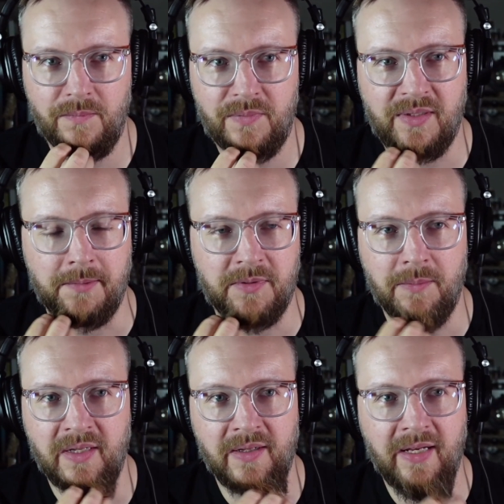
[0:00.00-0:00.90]
seems to
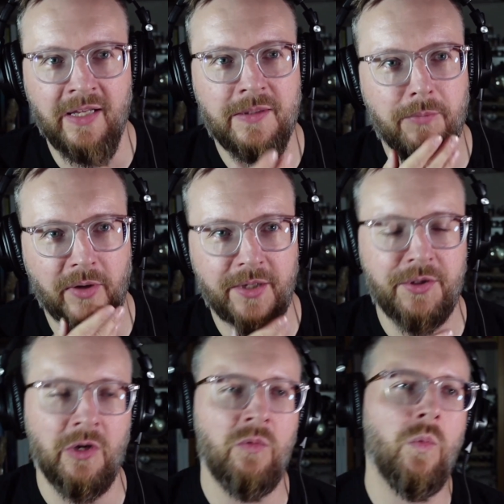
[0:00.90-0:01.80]
be the
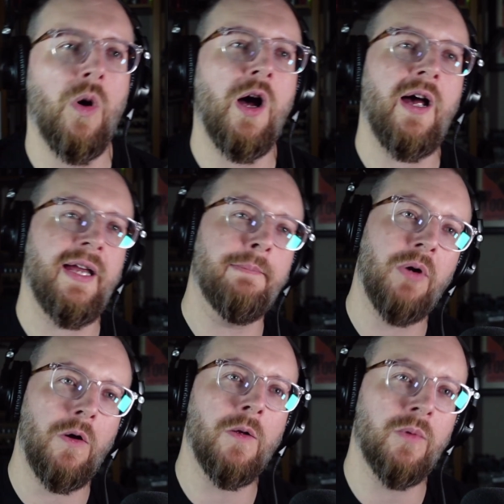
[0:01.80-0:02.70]
inspiration why
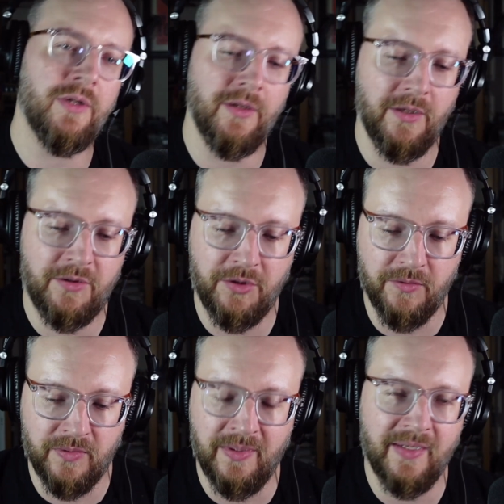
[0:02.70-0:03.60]
Paul wanted to
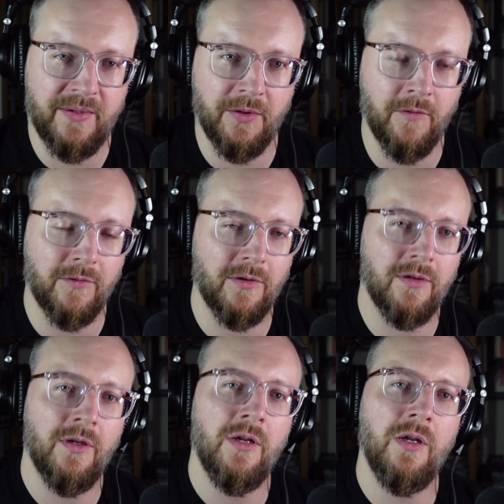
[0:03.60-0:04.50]
choose this over
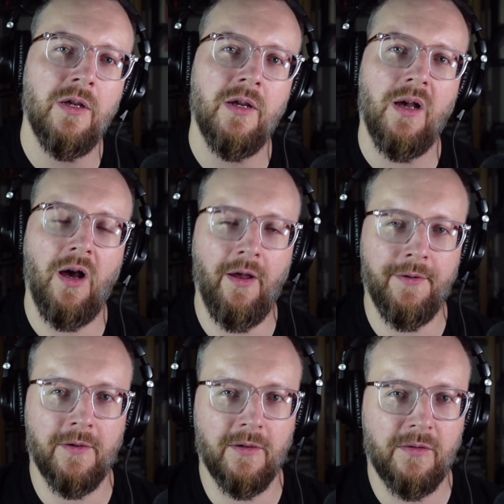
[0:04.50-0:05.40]

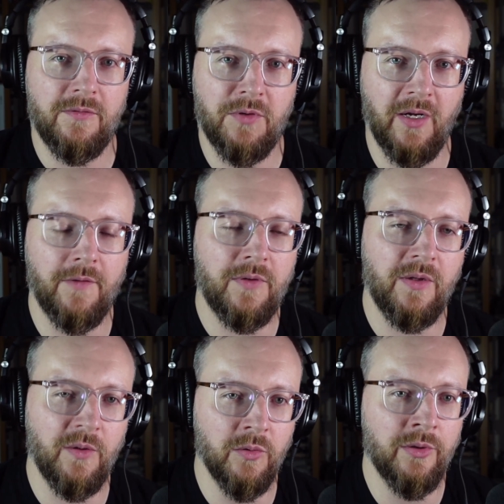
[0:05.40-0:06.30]
other Trail of
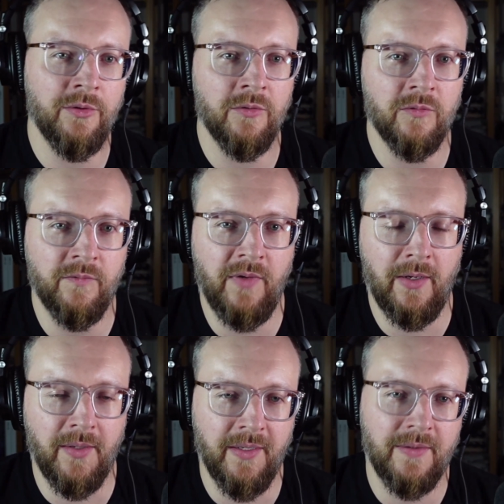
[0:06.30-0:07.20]
Cthulhu
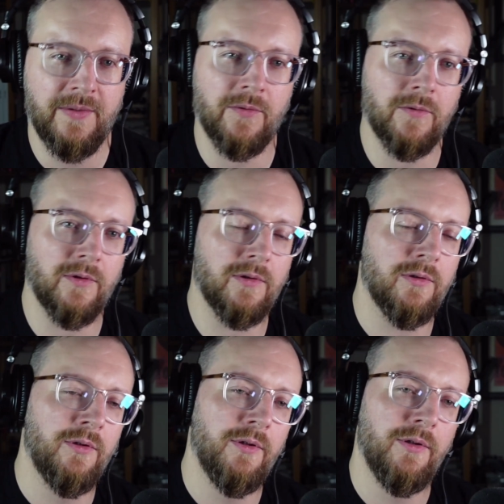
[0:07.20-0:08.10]
variants or
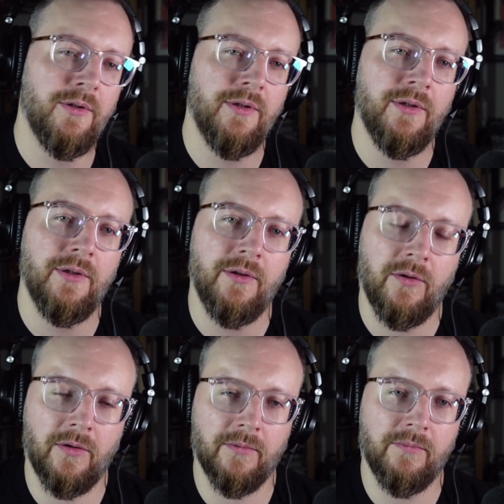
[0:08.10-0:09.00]

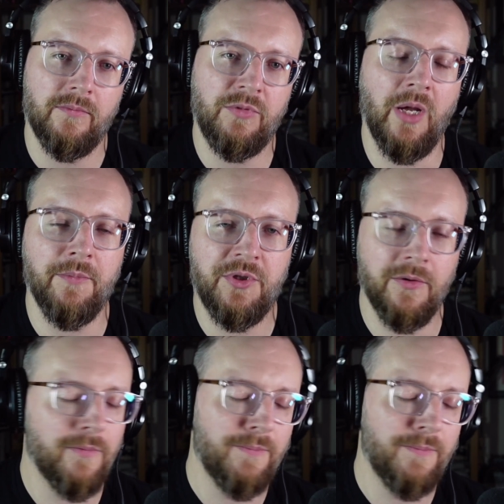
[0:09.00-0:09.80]
Gumshoe